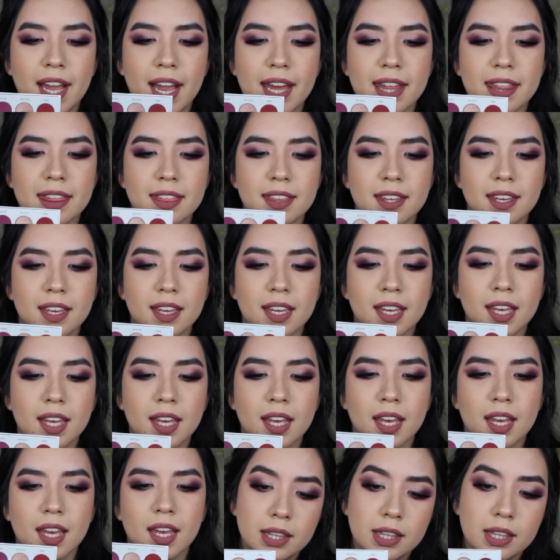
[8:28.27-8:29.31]
I
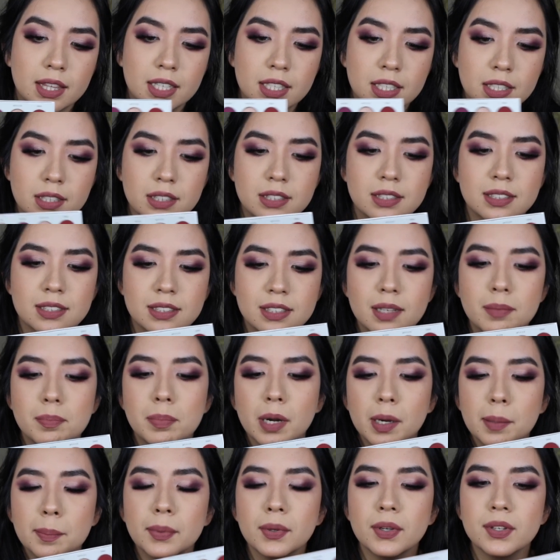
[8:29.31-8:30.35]
think the
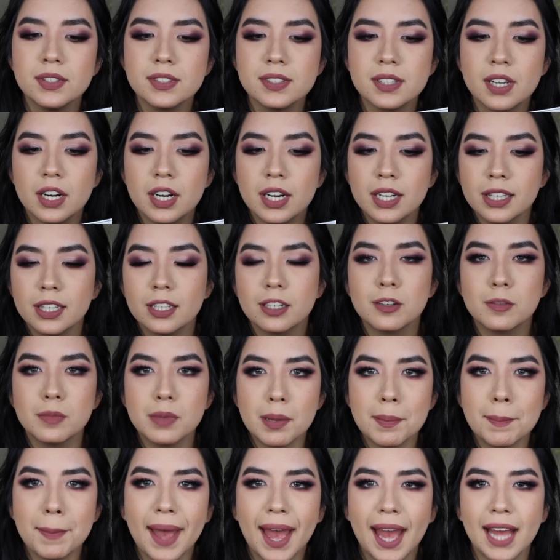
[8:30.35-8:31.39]
purples are a little
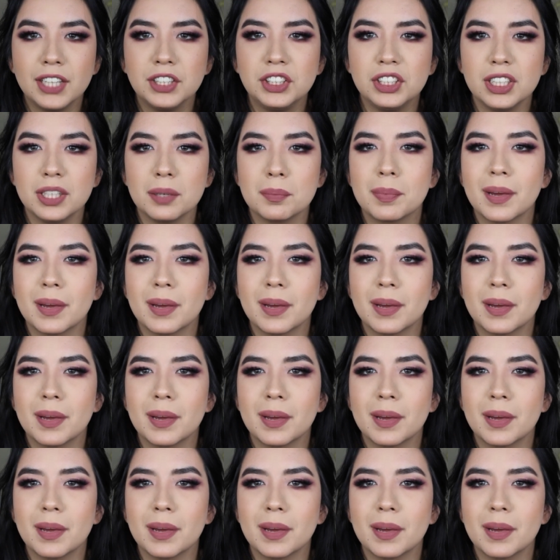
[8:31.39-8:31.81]
bit patchy,